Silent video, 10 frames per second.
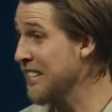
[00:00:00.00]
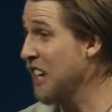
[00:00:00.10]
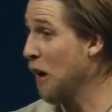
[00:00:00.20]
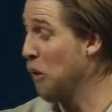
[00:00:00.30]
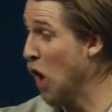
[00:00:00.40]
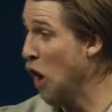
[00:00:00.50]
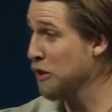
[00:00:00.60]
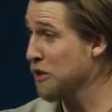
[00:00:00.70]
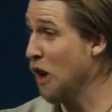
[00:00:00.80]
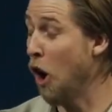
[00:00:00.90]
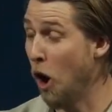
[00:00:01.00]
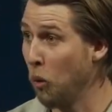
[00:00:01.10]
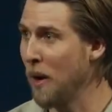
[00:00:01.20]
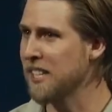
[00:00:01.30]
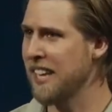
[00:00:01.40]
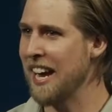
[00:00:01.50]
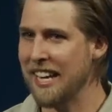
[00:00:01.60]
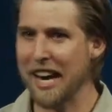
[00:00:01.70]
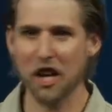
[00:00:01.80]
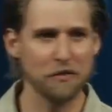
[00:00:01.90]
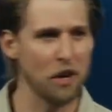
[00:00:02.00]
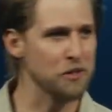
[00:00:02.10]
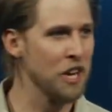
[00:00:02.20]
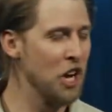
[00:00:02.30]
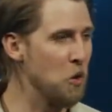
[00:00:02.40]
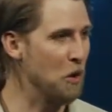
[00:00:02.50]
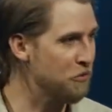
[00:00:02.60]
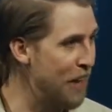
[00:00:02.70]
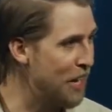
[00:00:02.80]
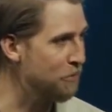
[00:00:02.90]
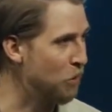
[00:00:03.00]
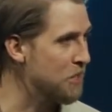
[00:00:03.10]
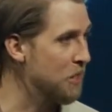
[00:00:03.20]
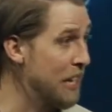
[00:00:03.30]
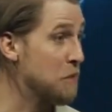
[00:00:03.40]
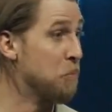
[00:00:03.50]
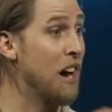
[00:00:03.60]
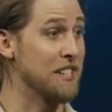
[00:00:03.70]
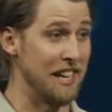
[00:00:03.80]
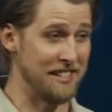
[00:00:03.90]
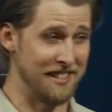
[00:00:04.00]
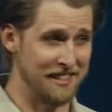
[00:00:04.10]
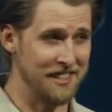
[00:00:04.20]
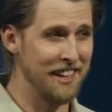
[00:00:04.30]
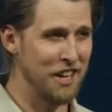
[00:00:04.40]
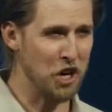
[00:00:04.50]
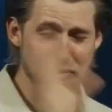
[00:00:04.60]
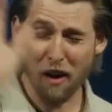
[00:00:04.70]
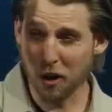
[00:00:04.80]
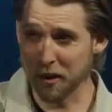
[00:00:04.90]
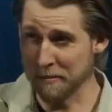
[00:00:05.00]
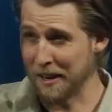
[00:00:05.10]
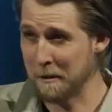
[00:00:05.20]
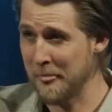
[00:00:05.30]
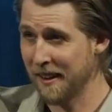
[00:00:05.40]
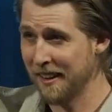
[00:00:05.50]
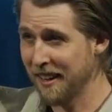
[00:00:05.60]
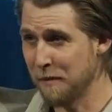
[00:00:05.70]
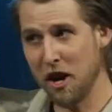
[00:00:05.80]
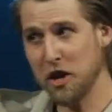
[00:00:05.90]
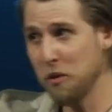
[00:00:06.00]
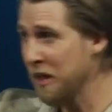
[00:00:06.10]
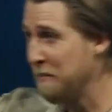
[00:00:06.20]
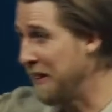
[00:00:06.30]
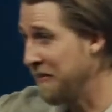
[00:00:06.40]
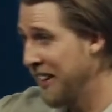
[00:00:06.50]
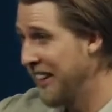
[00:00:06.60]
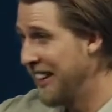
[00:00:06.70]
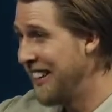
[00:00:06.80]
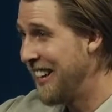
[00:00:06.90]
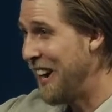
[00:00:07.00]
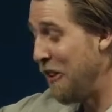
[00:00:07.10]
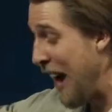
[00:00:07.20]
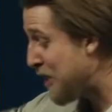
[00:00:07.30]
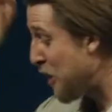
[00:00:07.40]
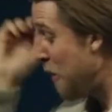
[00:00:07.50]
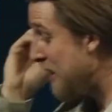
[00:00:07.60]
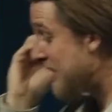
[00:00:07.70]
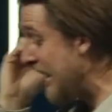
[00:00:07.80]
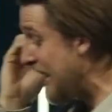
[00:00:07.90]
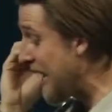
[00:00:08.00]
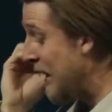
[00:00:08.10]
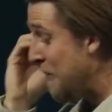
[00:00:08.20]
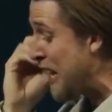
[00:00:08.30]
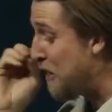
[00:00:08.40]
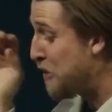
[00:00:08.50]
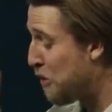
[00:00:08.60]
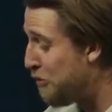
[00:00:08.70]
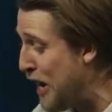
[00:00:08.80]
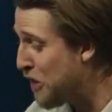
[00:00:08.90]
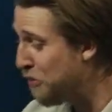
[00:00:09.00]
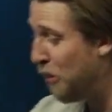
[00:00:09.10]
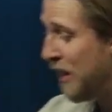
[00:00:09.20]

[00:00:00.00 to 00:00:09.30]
God will also always take care of those who are faithful to his processes. Are you following me? Come on, are you with me? All right, so we're seeing that if you're faithful